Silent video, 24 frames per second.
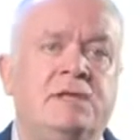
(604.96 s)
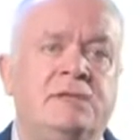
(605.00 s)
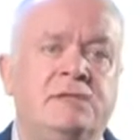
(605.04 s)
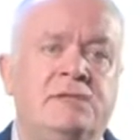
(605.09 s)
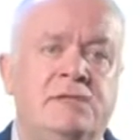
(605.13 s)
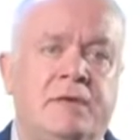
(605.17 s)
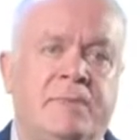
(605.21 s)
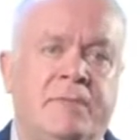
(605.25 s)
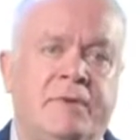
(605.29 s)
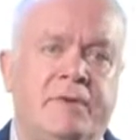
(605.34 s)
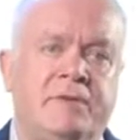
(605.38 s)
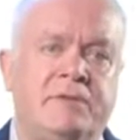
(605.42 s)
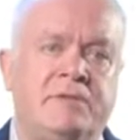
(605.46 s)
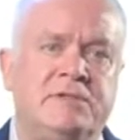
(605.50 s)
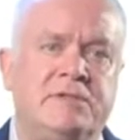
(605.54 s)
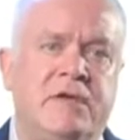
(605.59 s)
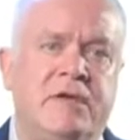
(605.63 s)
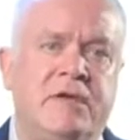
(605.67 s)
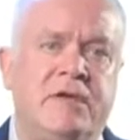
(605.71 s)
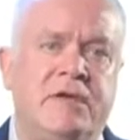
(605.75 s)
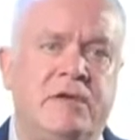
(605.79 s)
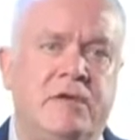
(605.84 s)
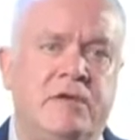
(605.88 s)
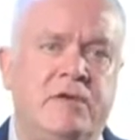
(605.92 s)
Topical
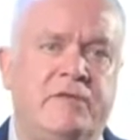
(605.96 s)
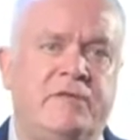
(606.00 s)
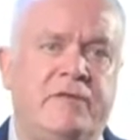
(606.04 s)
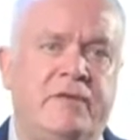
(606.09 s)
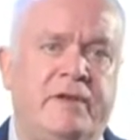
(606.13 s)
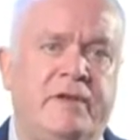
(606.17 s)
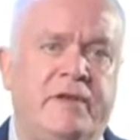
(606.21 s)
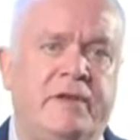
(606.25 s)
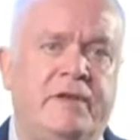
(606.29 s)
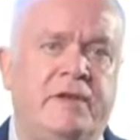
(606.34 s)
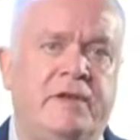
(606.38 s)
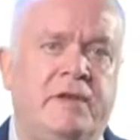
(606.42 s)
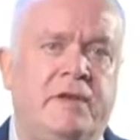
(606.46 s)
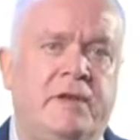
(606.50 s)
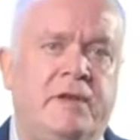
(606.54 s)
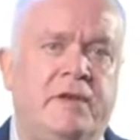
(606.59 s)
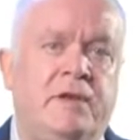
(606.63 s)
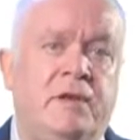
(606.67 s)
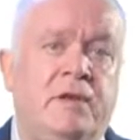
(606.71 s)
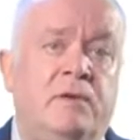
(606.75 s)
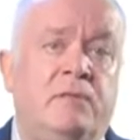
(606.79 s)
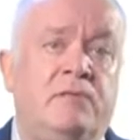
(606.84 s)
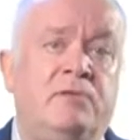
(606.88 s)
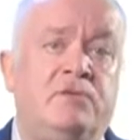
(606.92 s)
diclofenac
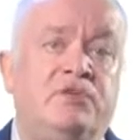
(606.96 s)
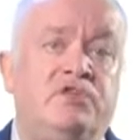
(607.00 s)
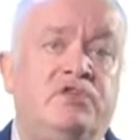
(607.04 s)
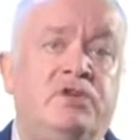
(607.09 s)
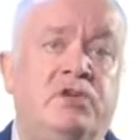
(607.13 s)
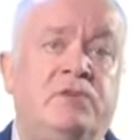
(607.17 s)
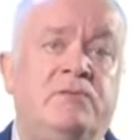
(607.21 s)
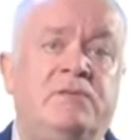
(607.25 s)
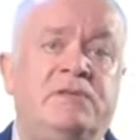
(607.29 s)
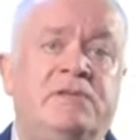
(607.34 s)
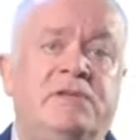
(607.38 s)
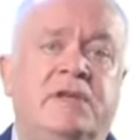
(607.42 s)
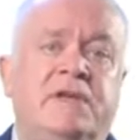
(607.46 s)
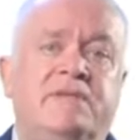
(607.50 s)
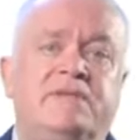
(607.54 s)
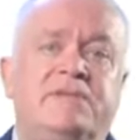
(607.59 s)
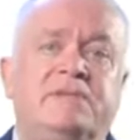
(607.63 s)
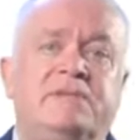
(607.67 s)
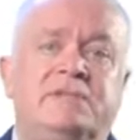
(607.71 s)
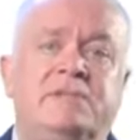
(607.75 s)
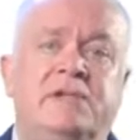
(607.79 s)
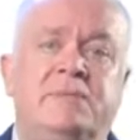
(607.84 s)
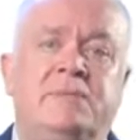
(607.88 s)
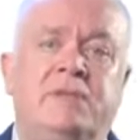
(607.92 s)
was shown to have
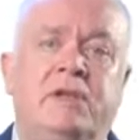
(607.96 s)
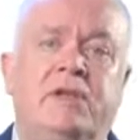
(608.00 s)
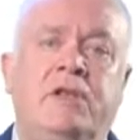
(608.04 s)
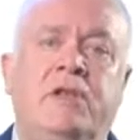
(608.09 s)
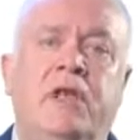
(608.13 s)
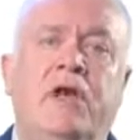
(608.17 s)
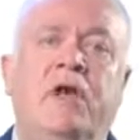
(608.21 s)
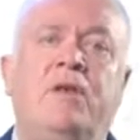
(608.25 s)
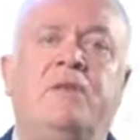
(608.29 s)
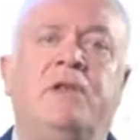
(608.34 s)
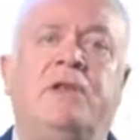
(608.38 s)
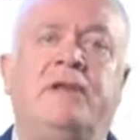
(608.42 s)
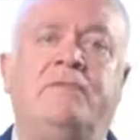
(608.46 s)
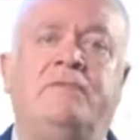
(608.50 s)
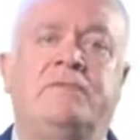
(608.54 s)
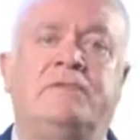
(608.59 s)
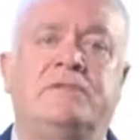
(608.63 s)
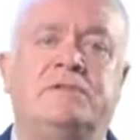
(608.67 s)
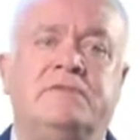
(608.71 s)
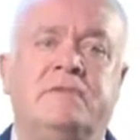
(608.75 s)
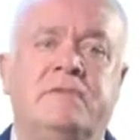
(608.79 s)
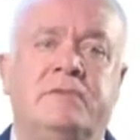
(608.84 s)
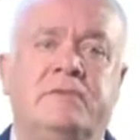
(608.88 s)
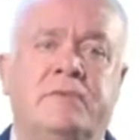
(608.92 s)
similar low
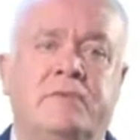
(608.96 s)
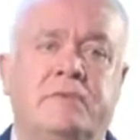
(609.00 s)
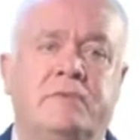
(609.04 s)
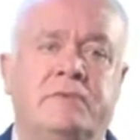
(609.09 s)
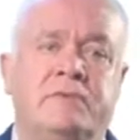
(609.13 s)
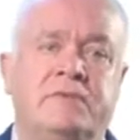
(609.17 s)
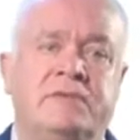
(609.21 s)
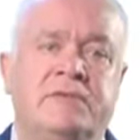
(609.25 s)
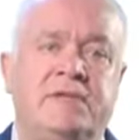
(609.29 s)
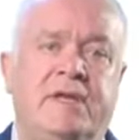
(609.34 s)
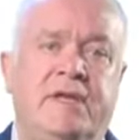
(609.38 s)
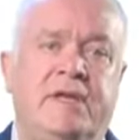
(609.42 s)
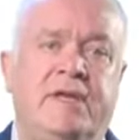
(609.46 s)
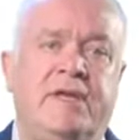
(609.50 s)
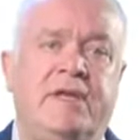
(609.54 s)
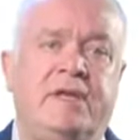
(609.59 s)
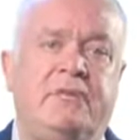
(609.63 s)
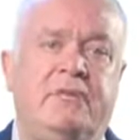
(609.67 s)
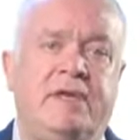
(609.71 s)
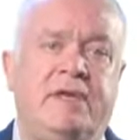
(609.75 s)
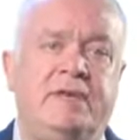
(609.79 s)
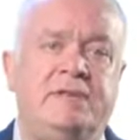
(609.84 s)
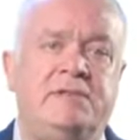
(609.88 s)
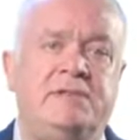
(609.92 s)
levels of important AE
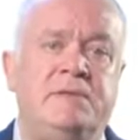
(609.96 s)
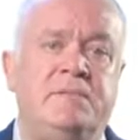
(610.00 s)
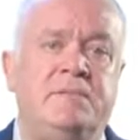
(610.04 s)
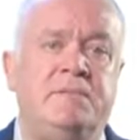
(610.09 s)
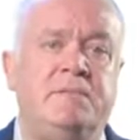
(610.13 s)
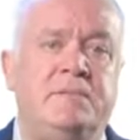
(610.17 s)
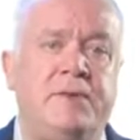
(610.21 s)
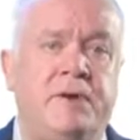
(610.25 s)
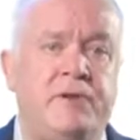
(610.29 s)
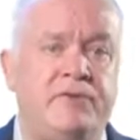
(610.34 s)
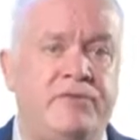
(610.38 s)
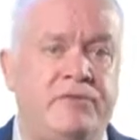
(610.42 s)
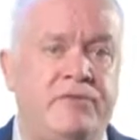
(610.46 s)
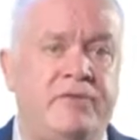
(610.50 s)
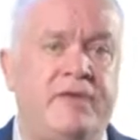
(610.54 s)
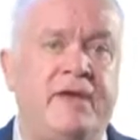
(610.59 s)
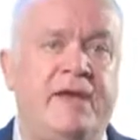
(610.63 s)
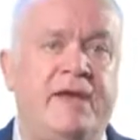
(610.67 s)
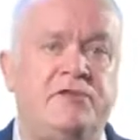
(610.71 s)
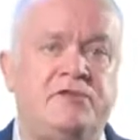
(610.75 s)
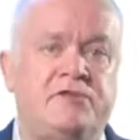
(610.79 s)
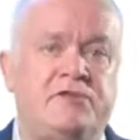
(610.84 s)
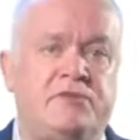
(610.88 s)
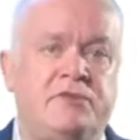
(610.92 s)
rates in both of the
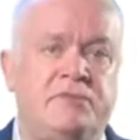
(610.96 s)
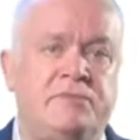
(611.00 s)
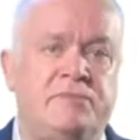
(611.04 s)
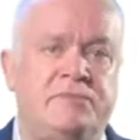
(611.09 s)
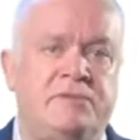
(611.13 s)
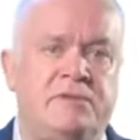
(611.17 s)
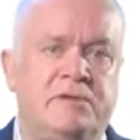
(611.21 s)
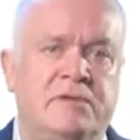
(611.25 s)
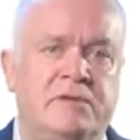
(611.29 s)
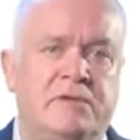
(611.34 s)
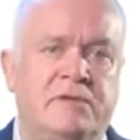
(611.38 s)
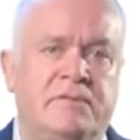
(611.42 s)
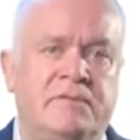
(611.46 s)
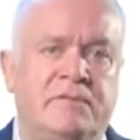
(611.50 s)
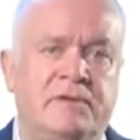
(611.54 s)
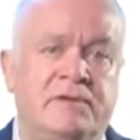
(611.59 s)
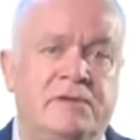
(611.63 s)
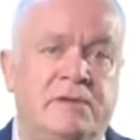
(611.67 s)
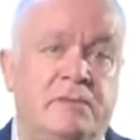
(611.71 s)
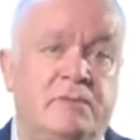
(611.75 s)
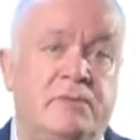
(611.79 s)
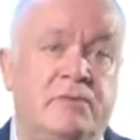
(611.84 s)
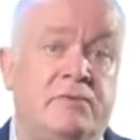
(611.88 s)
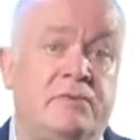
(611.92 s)
age groups, for
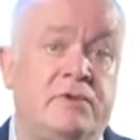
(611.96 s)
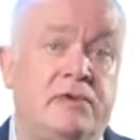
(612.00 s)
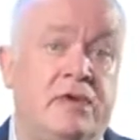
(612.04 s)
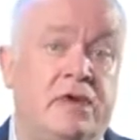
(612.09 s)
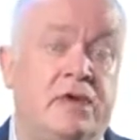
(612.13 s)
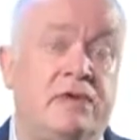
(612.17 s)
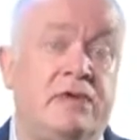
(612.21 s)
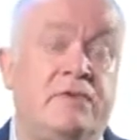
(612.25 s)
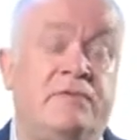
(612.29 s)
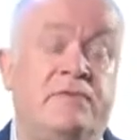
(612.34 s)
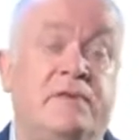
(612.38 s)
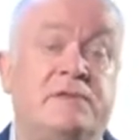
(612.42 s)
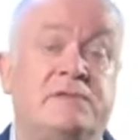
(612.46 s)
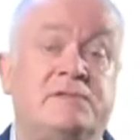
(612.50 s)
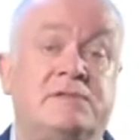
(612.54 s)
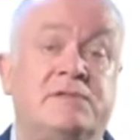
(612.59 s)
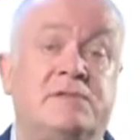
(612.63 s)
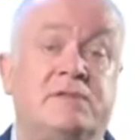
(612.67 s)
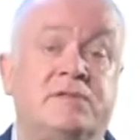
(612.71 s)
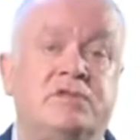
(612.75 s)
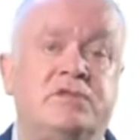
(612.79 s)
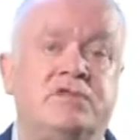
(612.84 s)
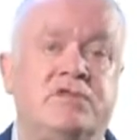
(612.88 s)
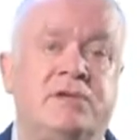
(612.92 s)
example,
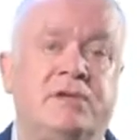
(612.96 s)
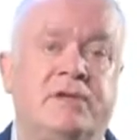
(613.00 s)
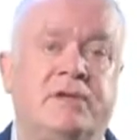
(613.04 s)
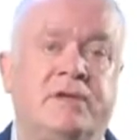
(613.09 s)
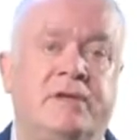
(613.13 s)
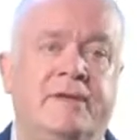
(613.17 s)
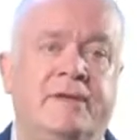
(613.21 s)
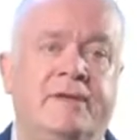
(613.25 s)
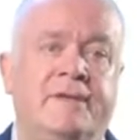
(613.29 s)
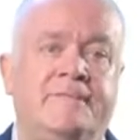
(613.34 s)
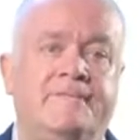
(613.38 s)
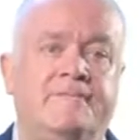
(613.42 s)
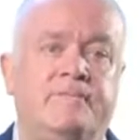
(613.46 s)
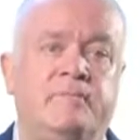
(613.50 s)
cardiovascular and GI.